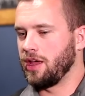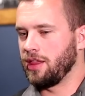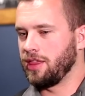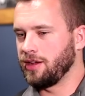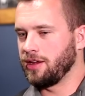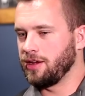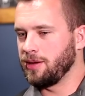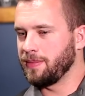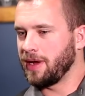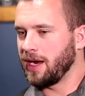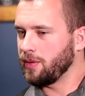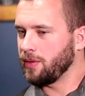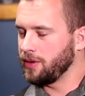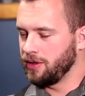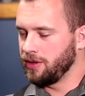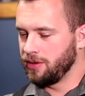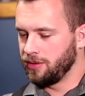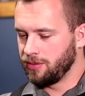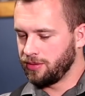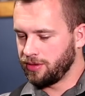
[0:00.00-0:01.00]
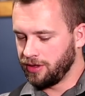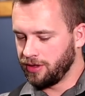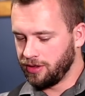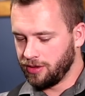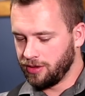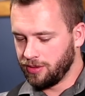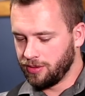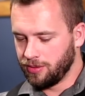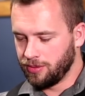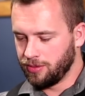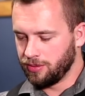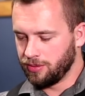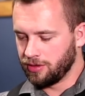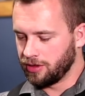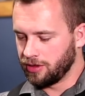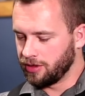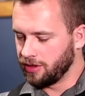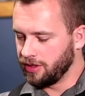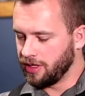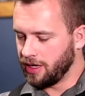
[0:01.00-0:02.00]
thinking back, what do you think you
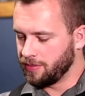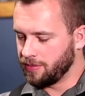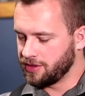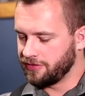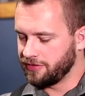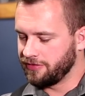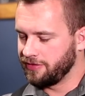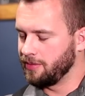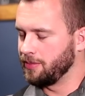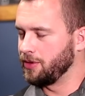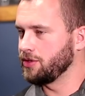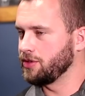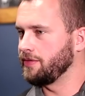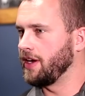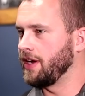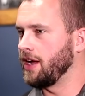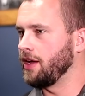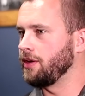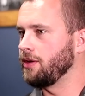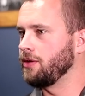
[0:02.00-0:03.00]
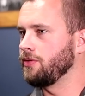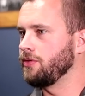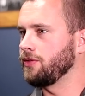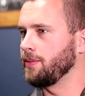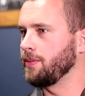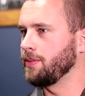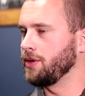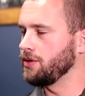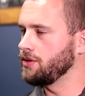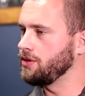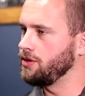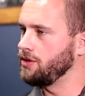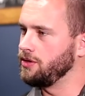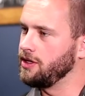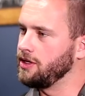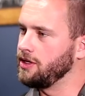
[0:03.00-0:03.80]
learned that was of the most value from those 2